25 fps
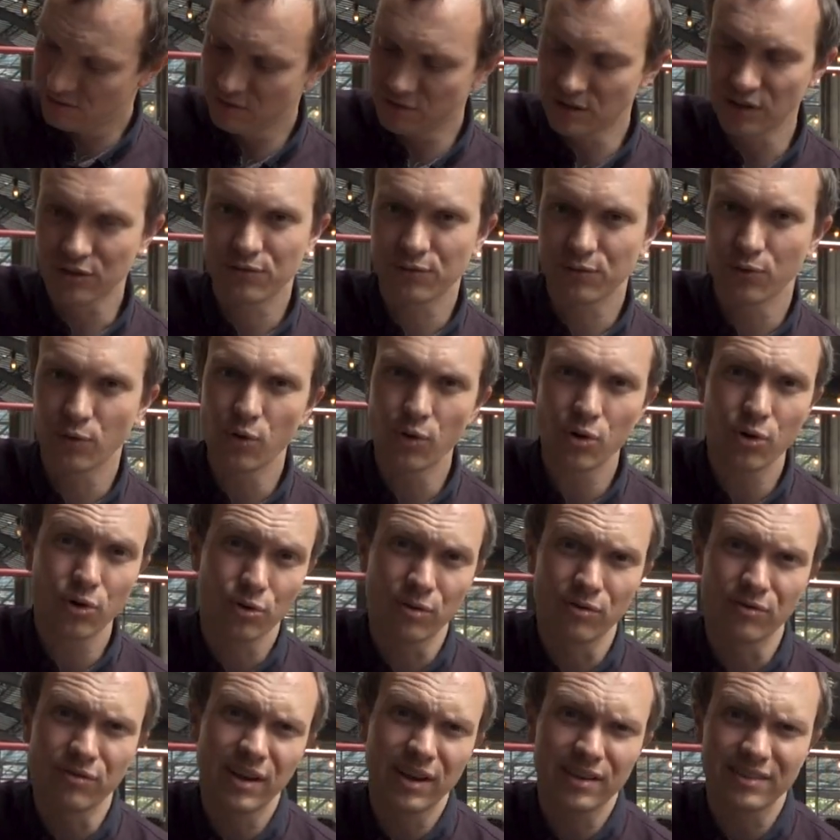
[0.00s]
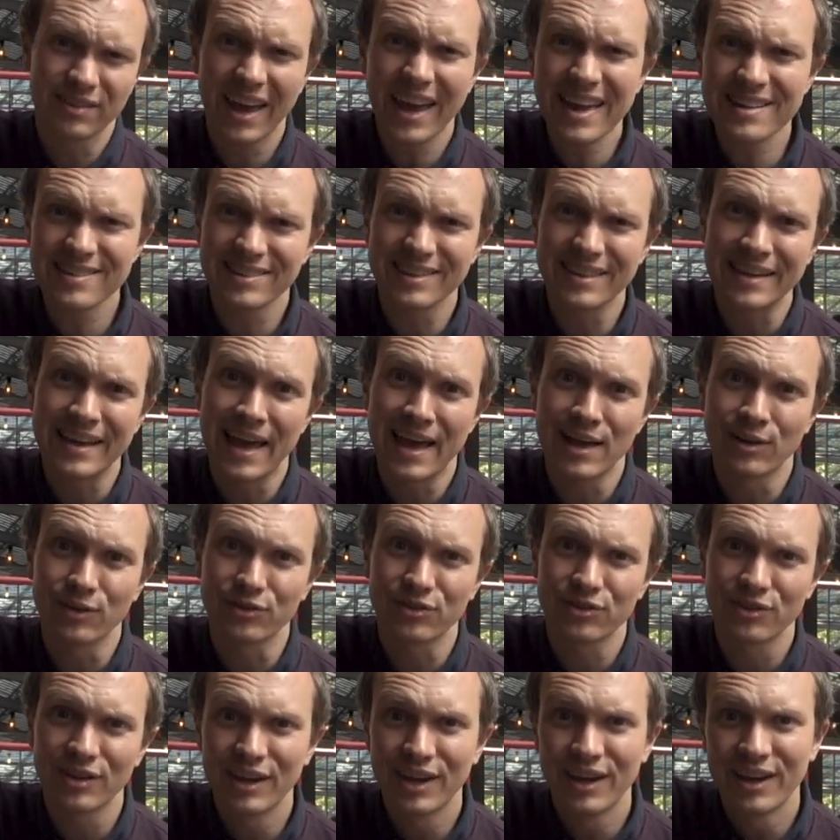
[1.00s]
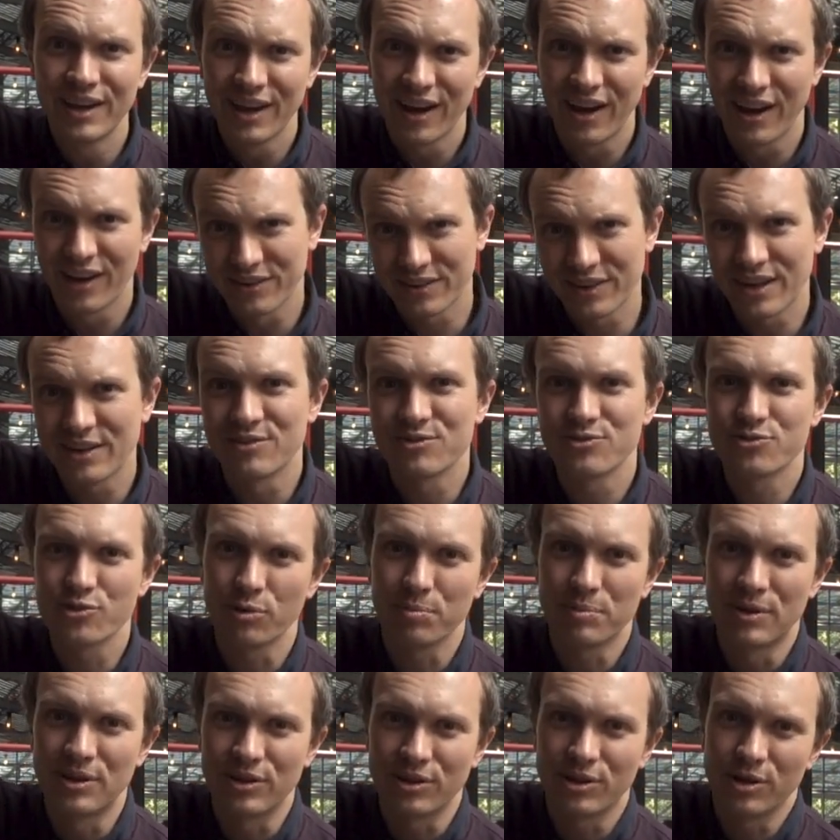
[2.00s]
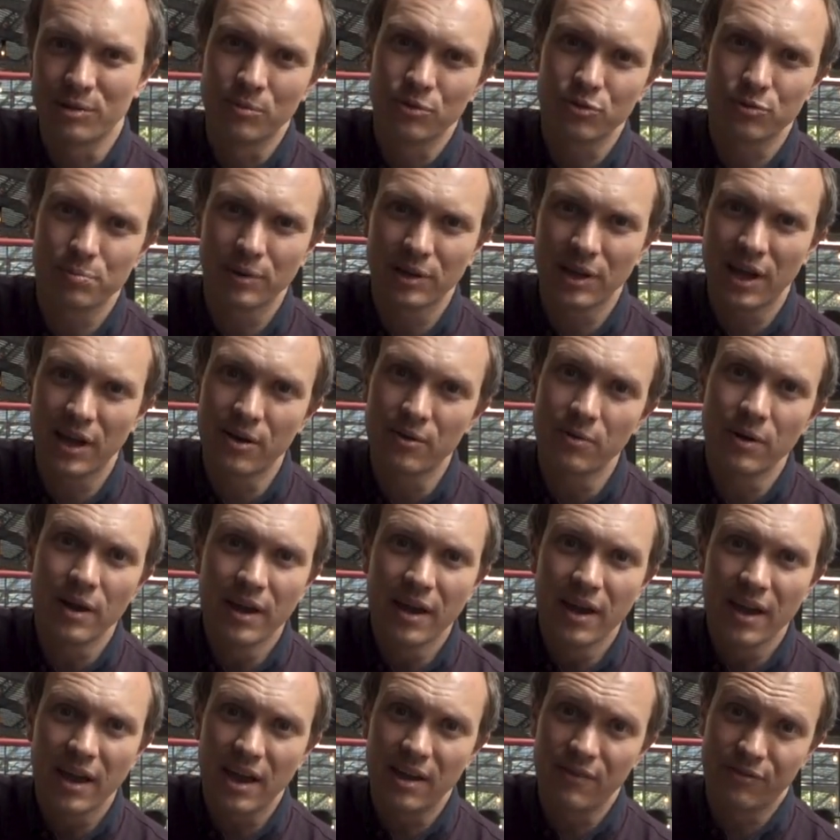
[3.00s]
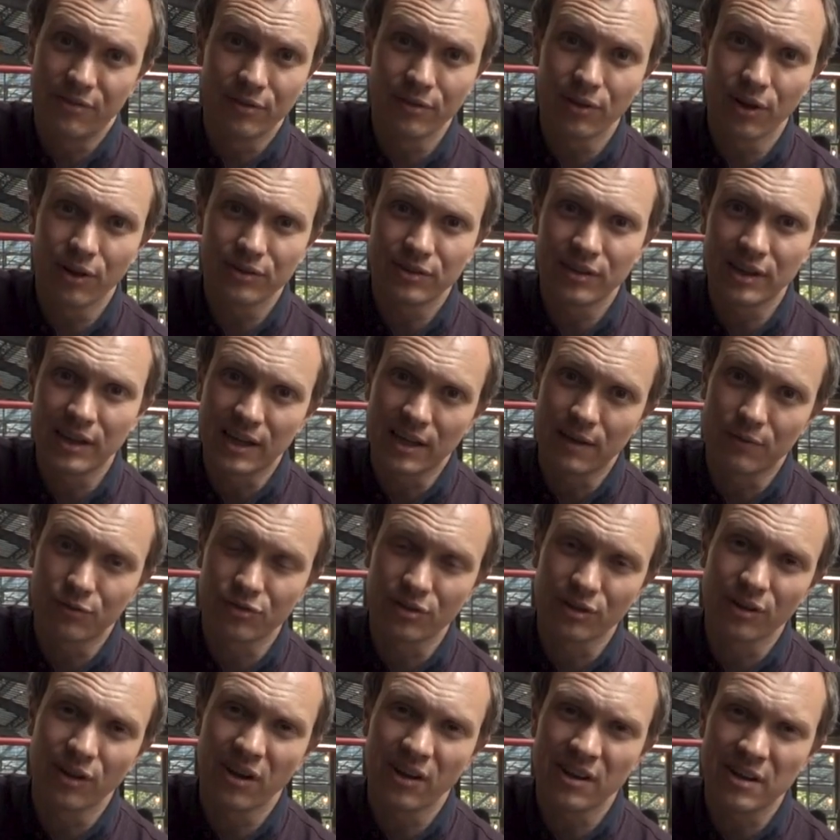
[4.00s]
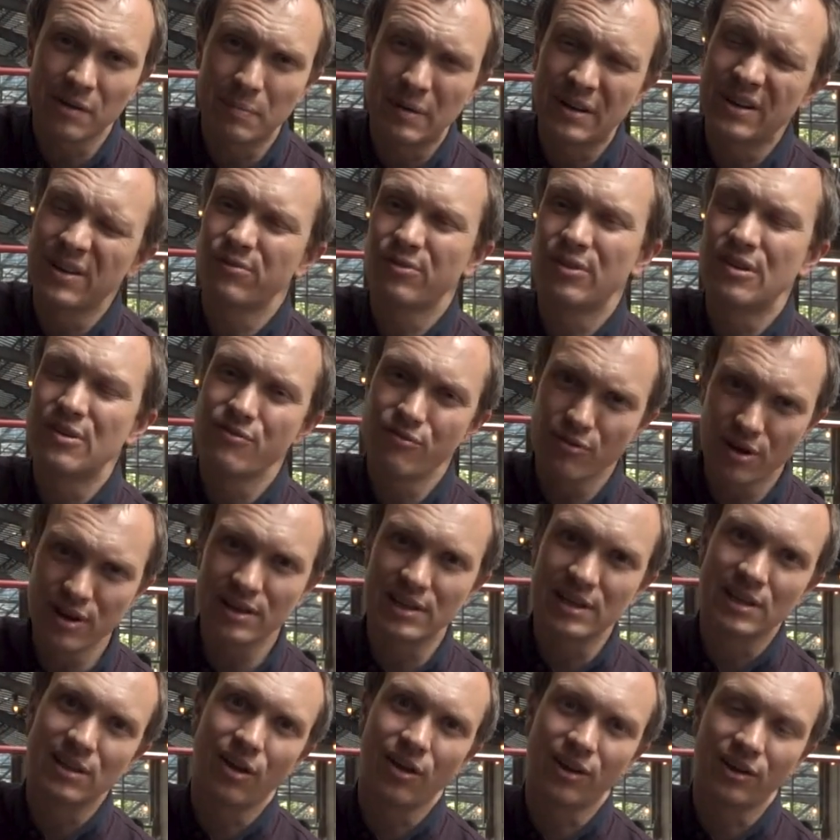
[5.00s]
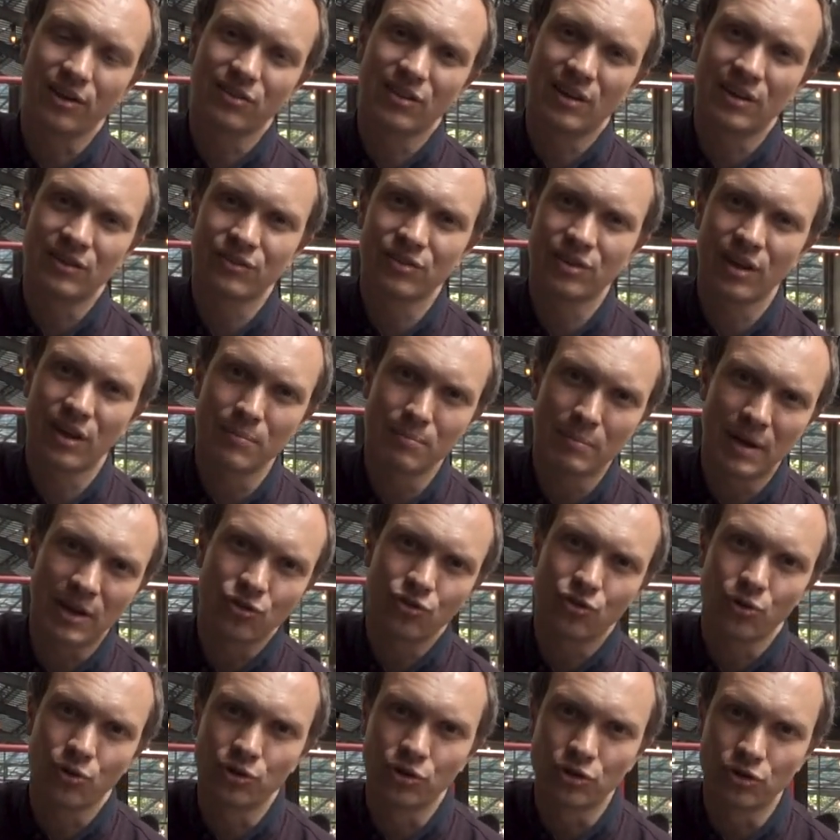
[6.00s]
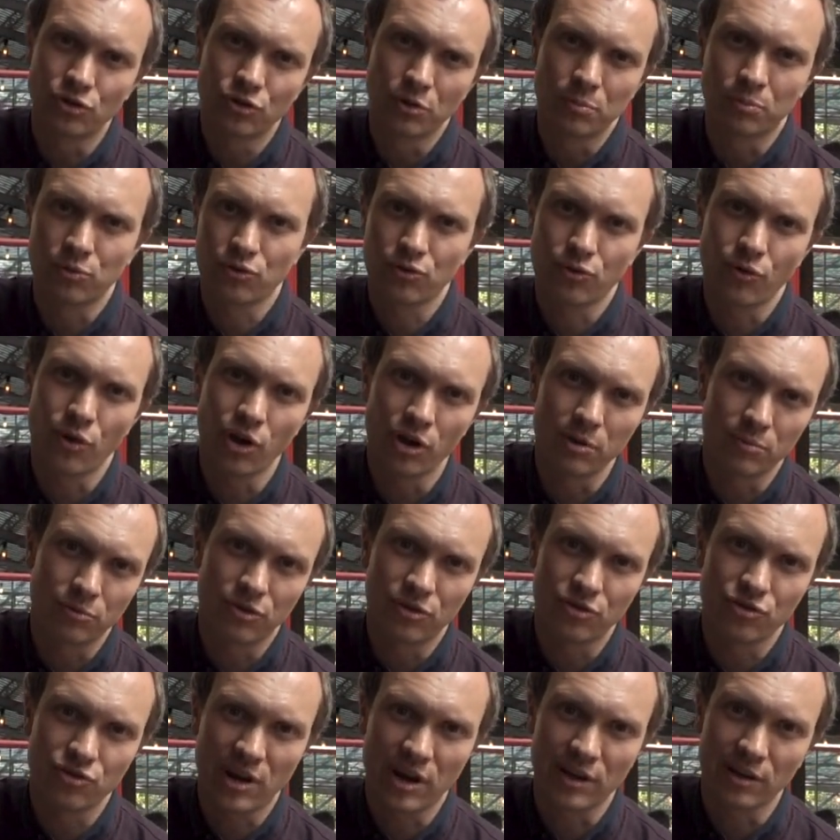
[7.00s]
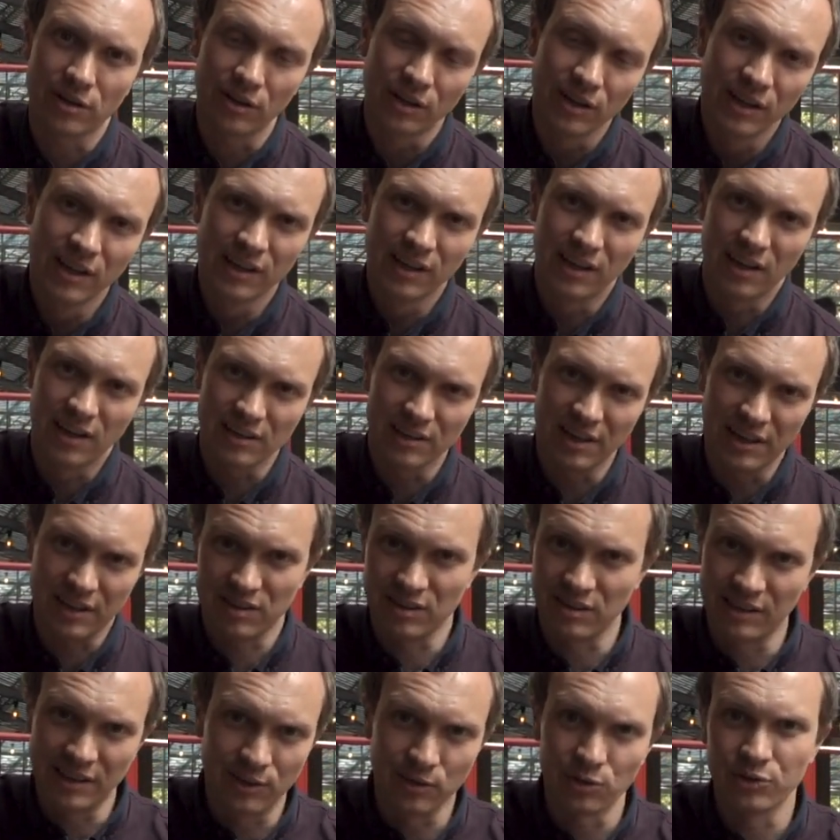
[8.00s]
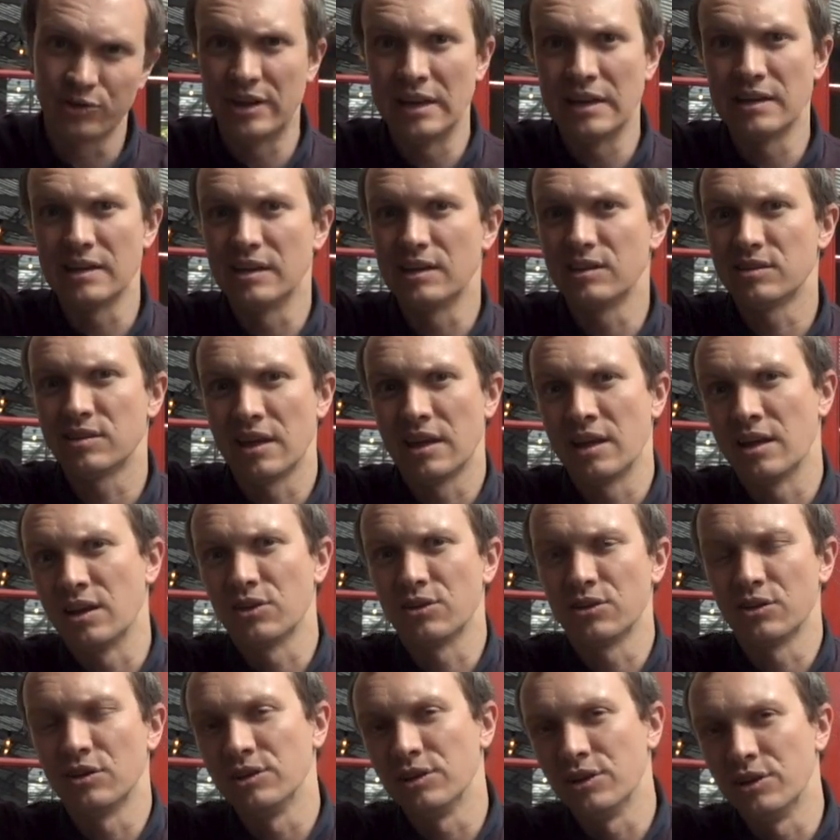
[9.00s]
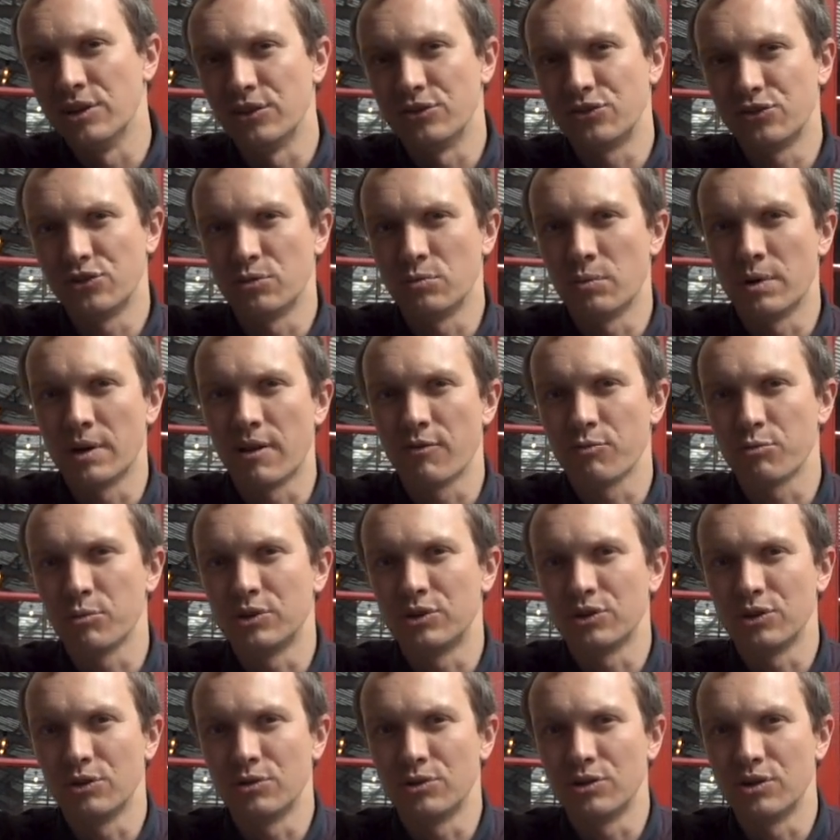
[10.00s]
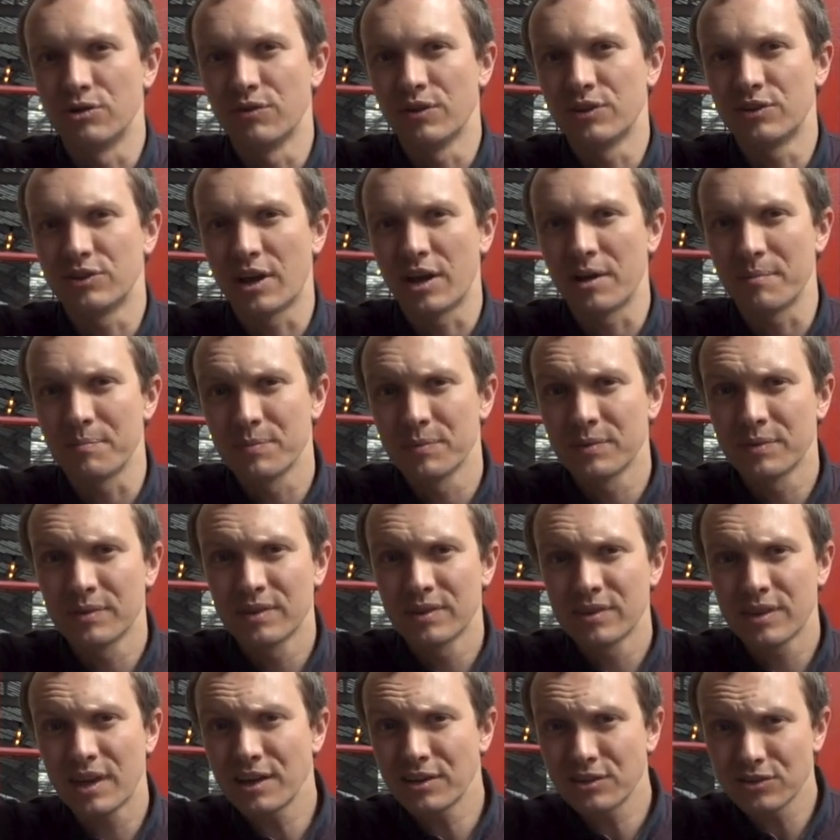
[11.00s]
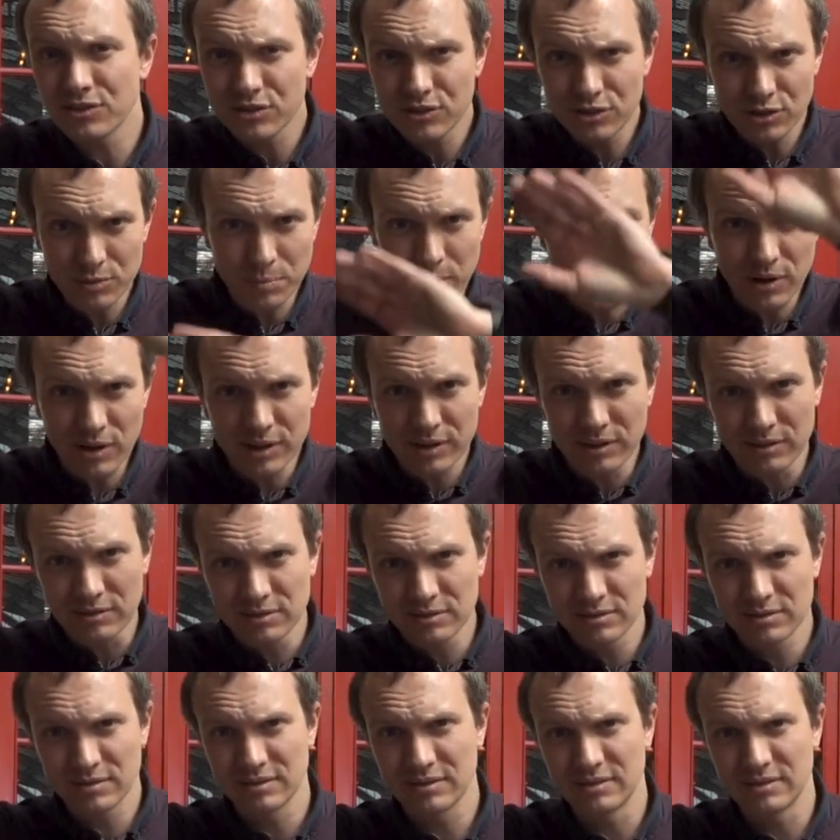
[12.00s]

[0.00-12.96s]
this fork, or in fact anything else, then drop it in the comments below. If you liked it, give us a like, but if you really liked it, make sure you subscribe to the channel and click the little dingy thing that alerts you whenever we do a new video. Thanks, goodbye.